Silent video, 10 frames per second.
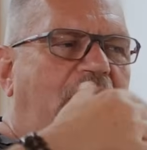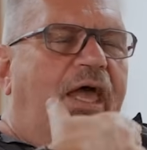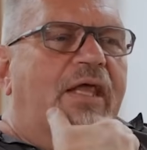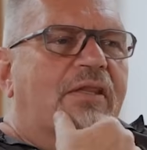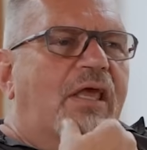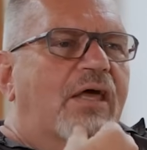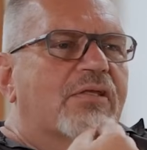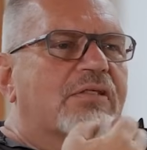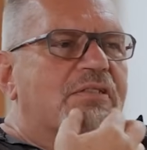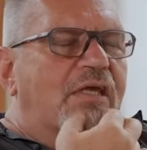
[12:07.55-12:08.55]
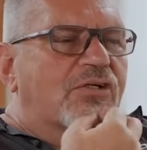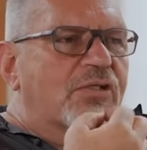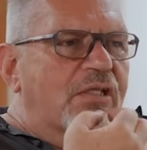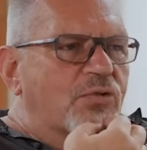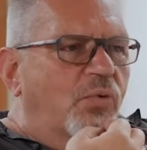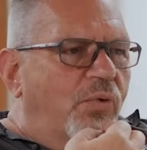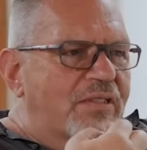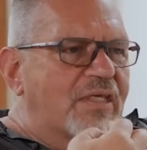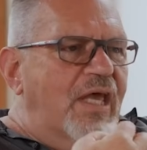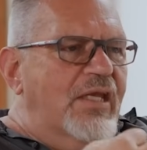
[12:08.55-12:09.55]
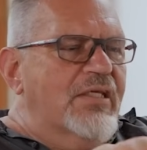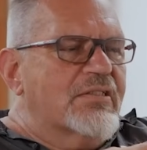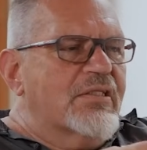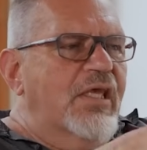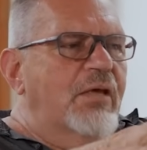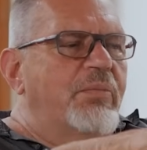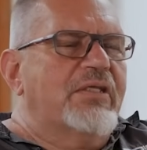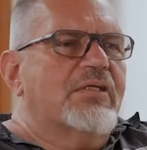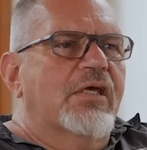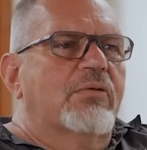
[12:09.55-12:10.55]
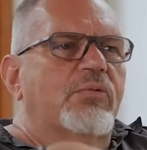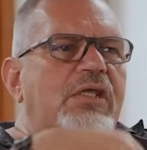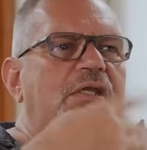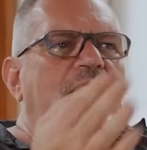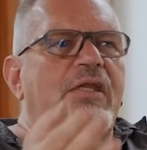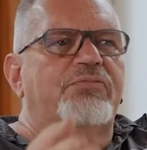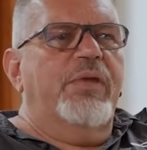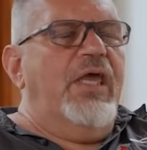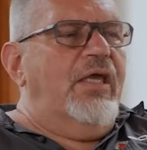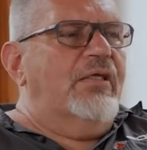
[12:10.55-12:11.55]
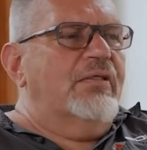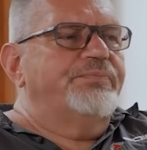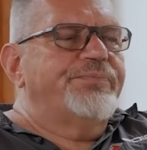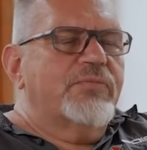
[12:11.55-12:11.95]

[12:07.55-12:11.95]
And the other discussion that's always had is, yeah, but we need an NFPA.